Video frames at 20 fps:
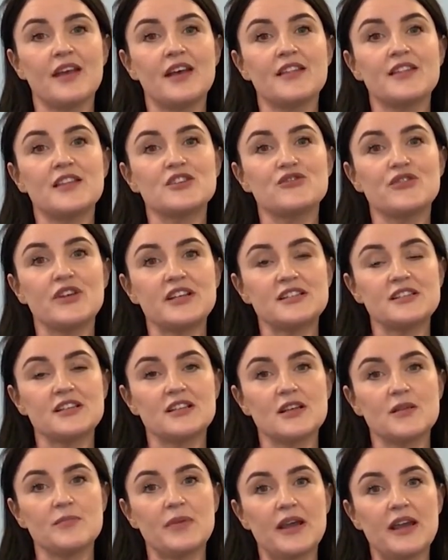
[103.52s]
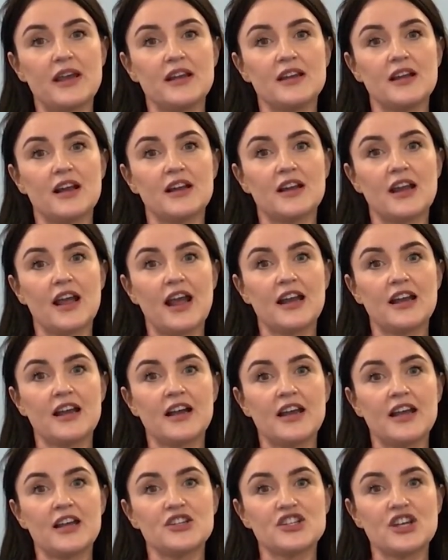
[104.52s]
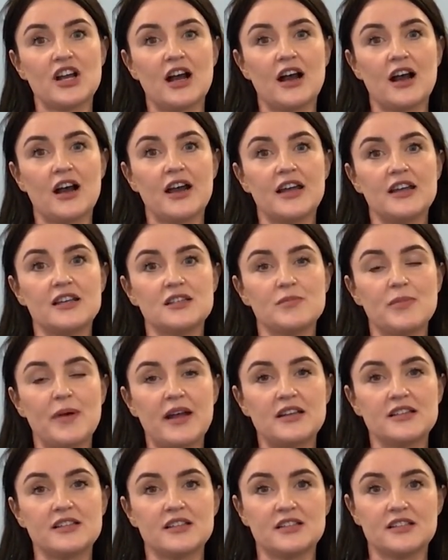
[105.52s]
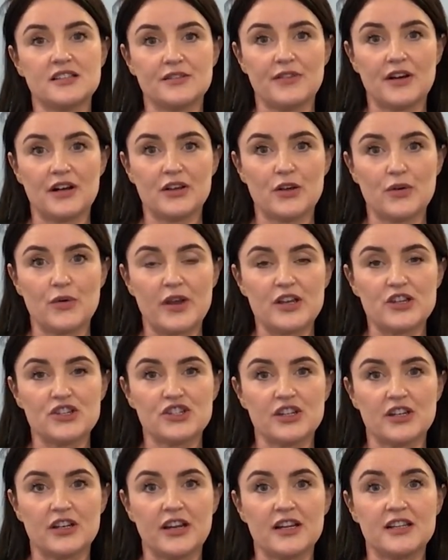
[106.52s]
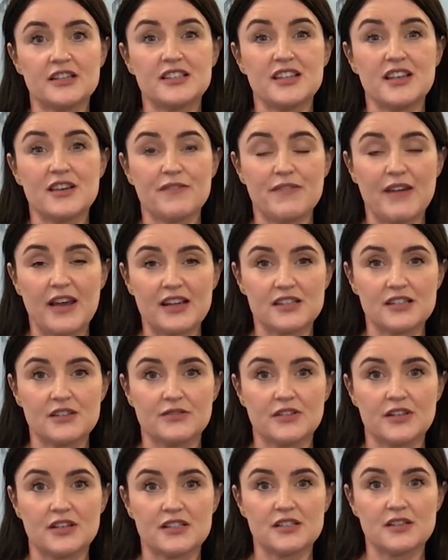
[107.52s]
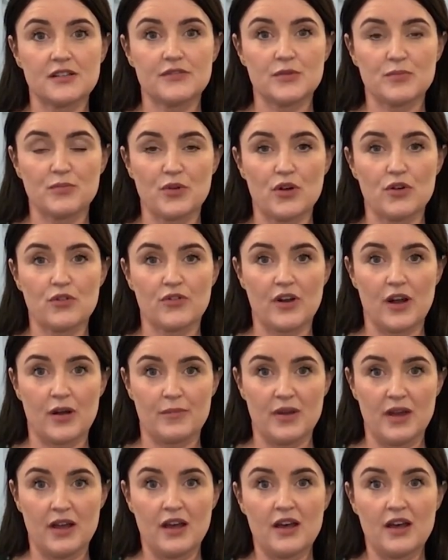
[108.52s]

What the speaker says: There's recently been an NIHR independent evaluation into the effectiveness of the programme